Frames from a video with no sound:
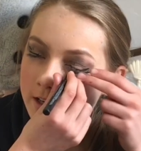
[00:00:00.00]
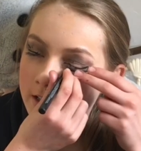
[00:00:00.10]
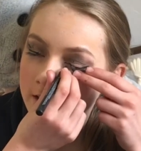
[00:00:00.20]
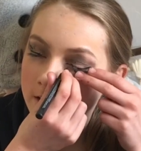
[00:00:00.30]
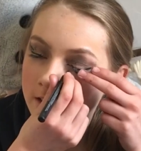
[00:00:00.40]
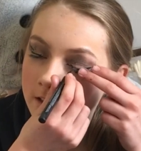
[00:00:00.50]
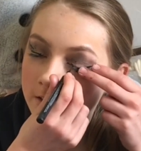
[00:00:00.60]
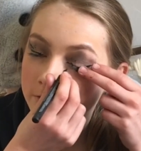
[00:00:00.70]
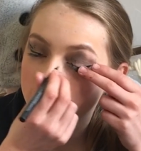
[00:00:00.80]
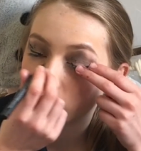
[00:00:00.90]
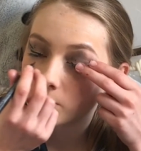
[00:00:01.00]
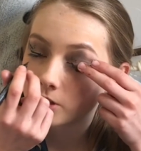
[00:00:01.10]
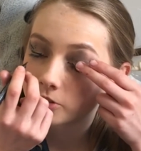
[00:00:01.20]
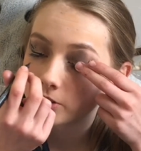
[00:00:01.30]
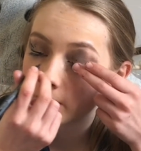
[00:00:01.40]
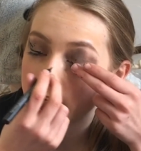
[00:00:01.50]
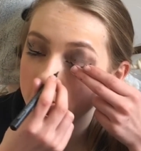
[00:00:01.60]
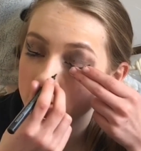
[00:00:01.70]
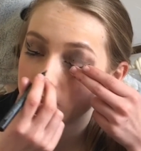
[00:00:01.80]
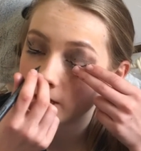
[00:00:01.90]
And I love to go under the eye
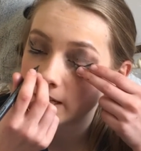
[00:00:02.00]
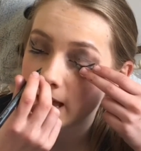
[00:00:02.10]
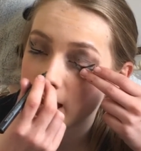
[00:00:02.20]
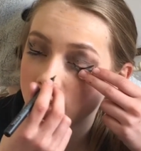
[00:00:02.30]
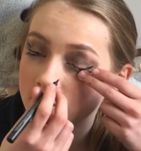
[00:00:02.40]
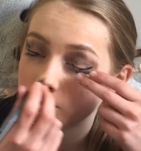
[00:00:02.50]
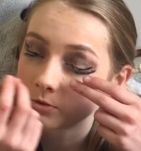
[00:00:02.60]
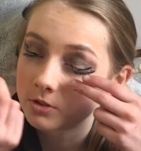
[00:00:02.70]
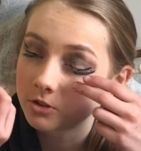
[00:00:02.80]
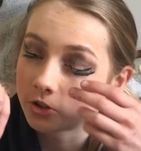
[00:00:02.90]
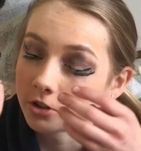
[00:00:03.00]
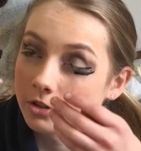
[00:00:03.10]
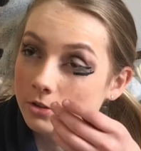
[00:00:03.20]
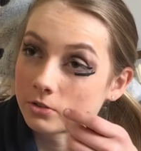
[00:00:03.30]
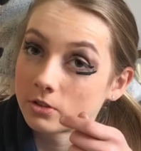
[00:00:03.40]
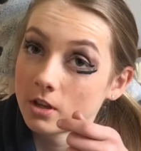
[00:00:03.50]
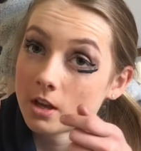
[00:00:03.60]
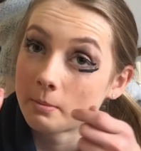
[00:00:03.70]
just to enhance those circles